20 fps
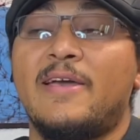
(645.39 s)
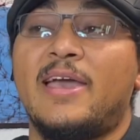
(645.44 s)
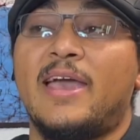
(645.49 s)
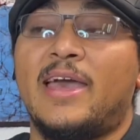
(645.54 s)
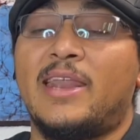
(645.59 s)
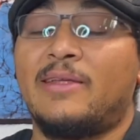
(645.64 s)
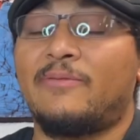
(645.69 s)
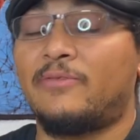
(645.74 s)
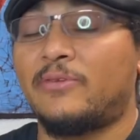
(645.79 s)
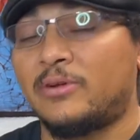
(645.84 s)

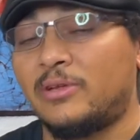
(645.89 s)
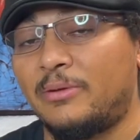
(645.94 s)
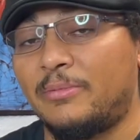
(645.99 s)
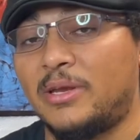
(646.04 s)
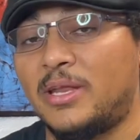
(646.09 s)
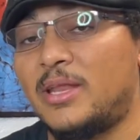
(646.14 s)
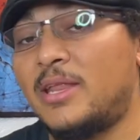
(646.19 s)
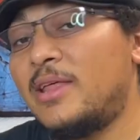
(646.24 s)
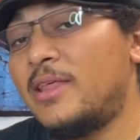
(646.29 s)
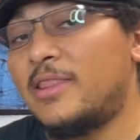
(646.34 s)
And if you're
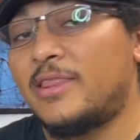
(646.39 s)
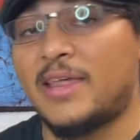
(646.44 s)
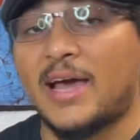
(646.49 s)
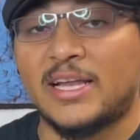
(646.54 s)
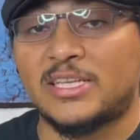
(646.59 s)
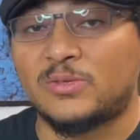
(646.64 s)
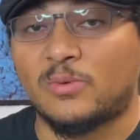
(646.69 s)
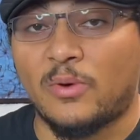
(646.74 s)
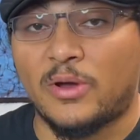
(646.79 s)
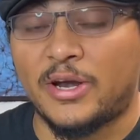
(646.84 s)
limited,
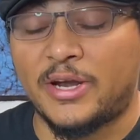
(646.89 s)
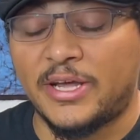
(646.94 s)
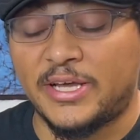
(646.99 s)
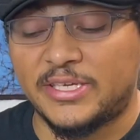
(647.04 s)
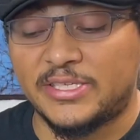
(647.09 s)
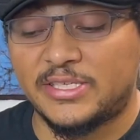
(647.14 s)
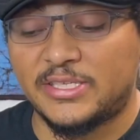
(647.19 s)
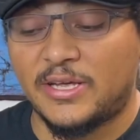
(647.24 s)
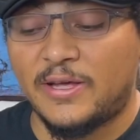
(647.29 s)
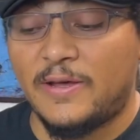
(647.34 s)
that's what it
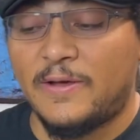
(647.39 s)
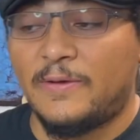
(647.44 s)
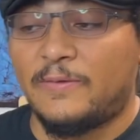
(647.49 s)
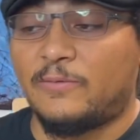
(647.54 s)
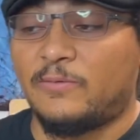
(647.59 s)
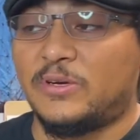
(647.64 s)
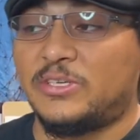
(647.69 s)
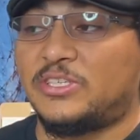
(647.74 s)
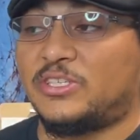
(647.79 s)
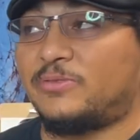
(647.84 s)
is,
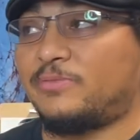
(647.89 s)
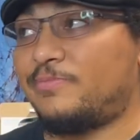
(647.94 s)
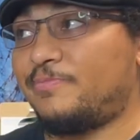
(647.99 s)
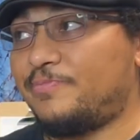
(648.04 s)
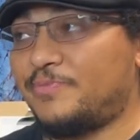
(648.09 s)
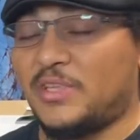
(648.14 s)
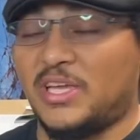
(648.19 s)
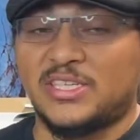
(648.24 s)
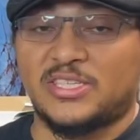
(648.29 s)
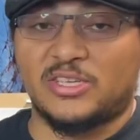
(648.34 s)
which
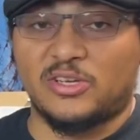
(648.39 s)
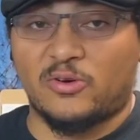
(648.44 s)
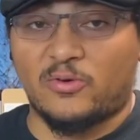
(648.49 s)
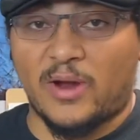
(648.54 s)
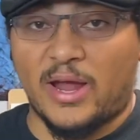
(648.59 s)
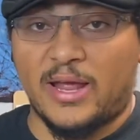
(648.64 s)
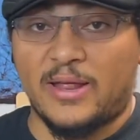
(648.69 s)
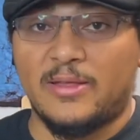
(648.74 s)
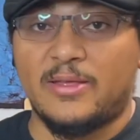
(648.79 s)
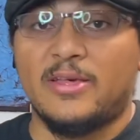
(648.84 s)
isn't
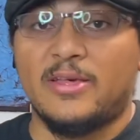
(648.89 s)
great.